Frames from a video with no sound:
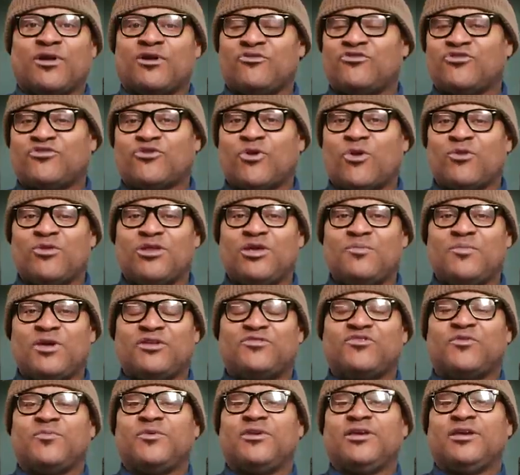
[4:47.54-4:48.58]
are just only
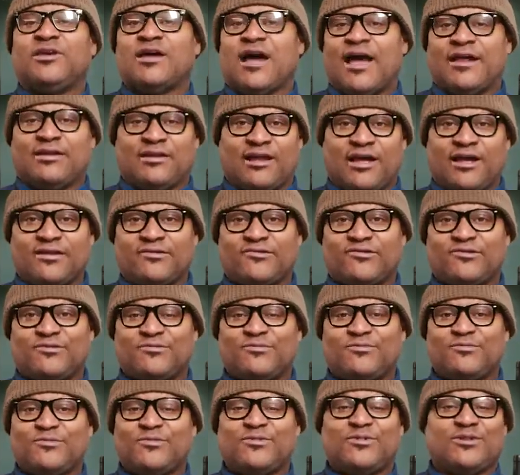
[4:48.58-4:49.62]
meant to be guidelines.
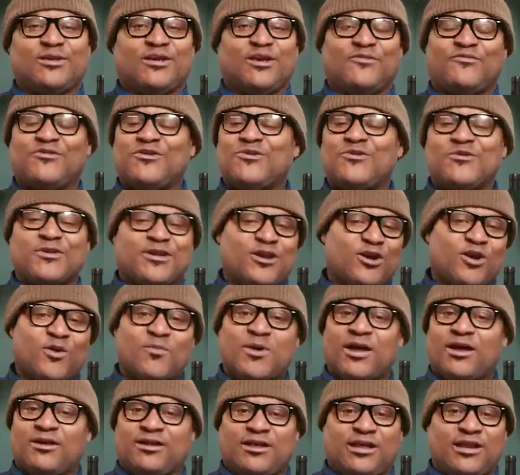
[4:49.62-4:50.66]
If you don't care
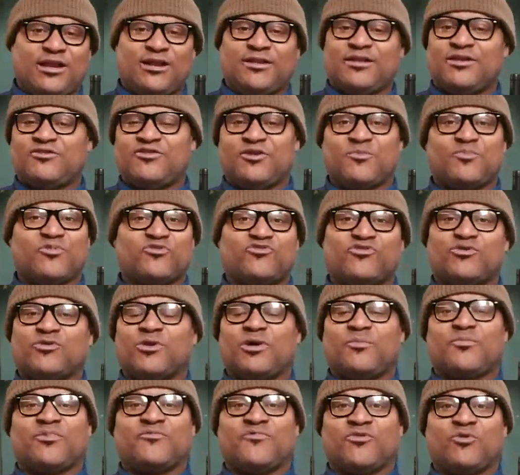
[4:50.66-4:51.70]
about heating the temperature
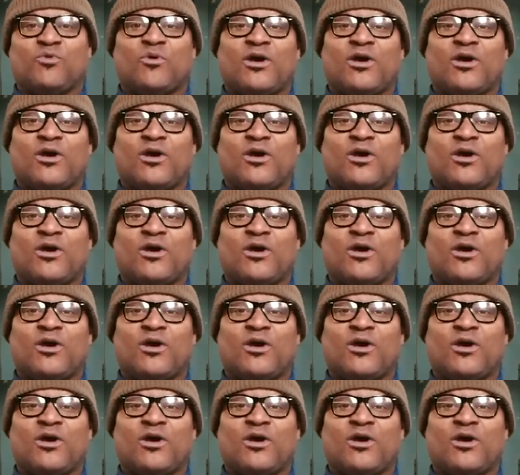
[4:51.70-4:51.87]
up of your